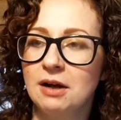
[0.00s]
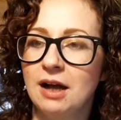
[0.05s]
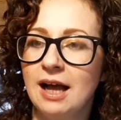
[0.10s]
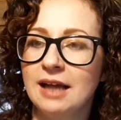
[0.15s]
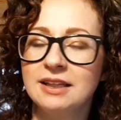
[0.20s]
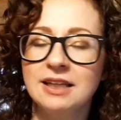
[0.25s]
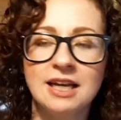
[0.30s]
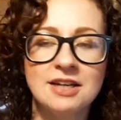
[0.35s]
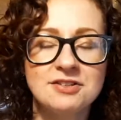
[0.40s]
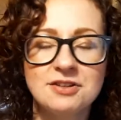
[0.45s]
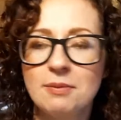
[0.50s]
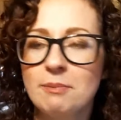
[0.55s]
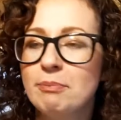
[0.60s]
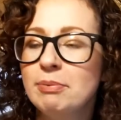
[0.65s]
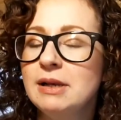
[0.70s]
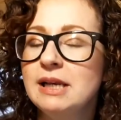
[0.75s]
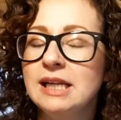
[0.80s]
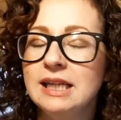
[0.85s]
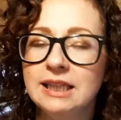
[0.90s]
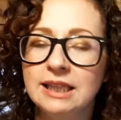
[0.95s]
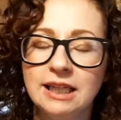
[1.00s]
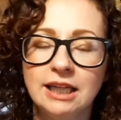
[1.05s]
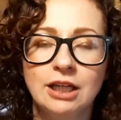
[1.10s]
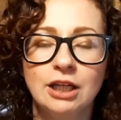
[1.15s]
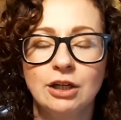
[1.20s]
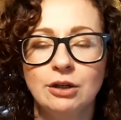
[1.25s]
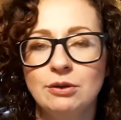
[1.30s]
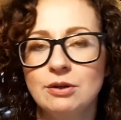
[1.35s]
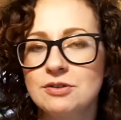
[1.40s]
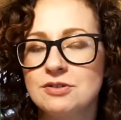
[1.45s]
and yet is completely
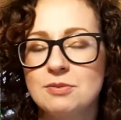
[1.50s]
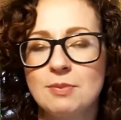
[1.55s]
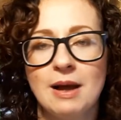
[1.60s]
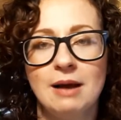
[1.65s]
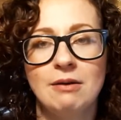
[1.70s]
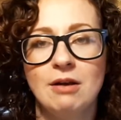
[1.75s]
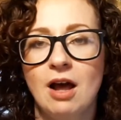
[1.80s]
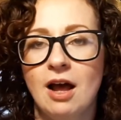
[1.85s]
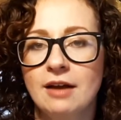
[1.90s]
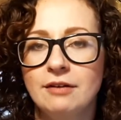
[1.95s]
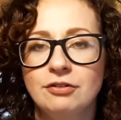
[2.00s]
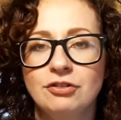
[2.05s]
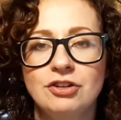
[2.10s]
clueless about life.